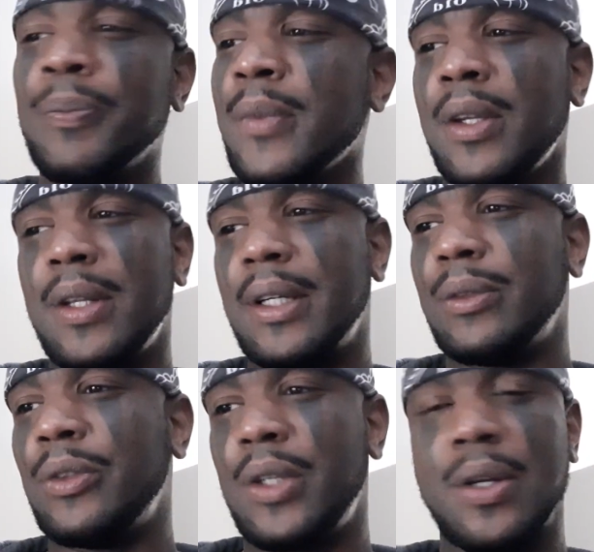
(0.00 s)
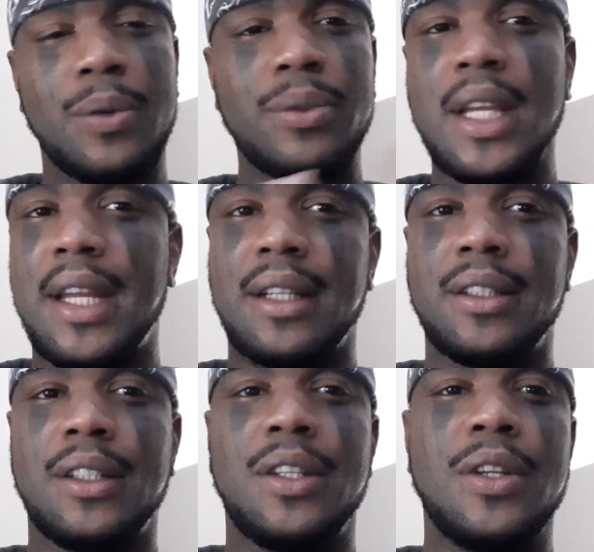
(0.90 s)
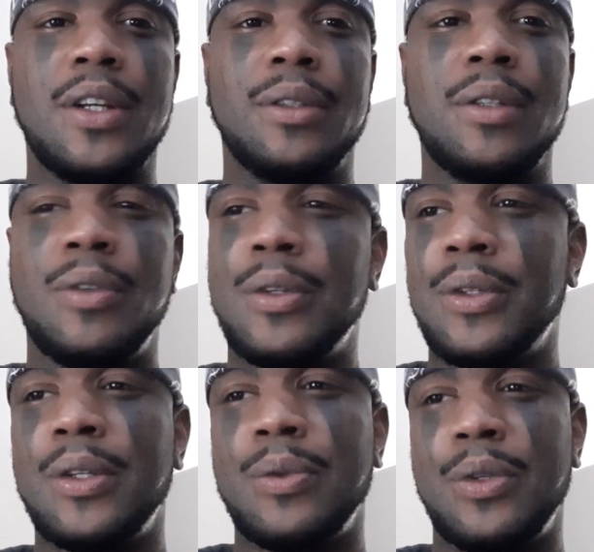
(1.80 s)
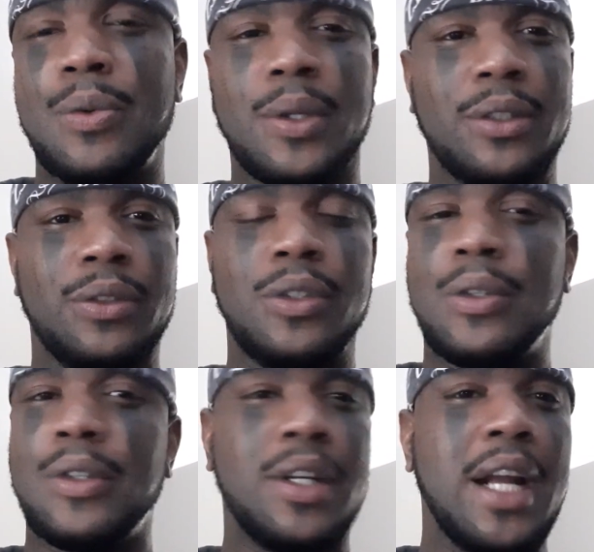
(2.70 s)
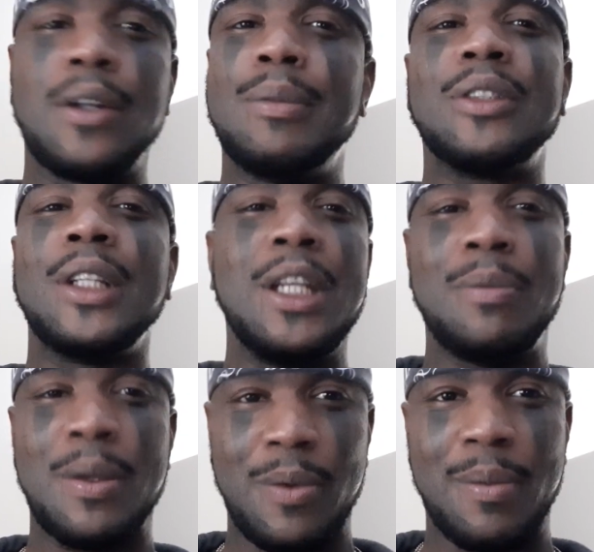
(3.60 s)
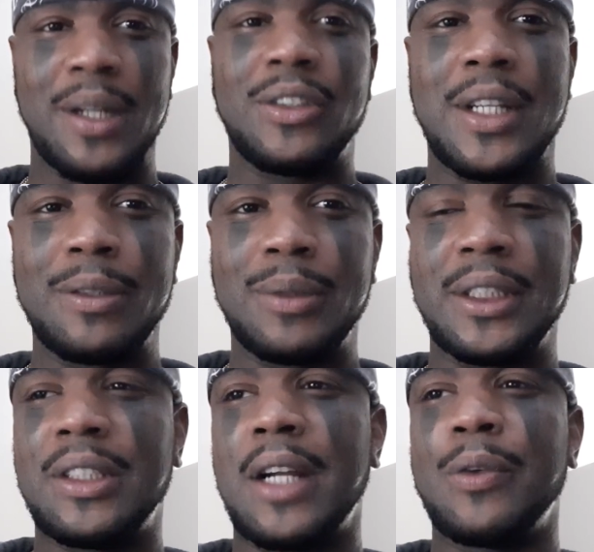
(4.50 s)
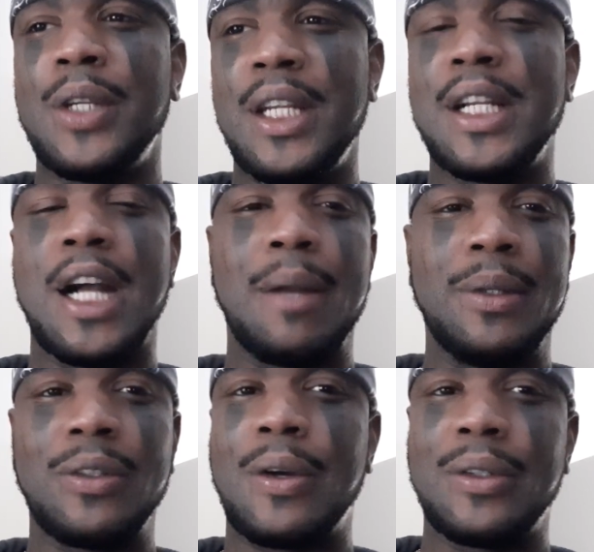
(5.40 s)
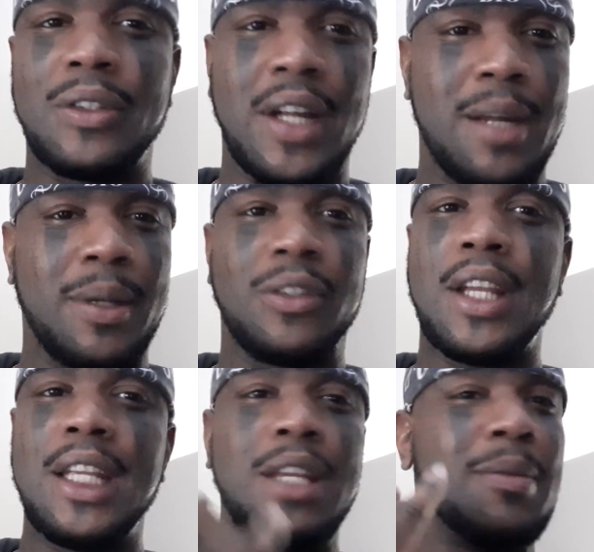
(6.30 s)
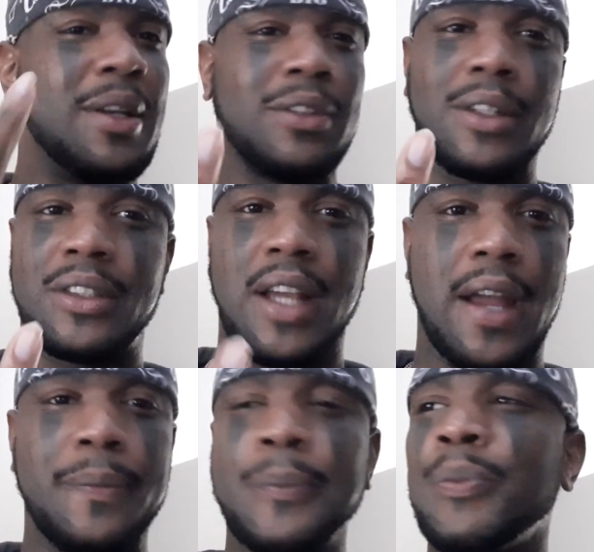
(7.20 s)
You know, do your own thing. You know, if you want to, you're not going to mislead people on my channel, because I read comments all the time. I check emails all the time.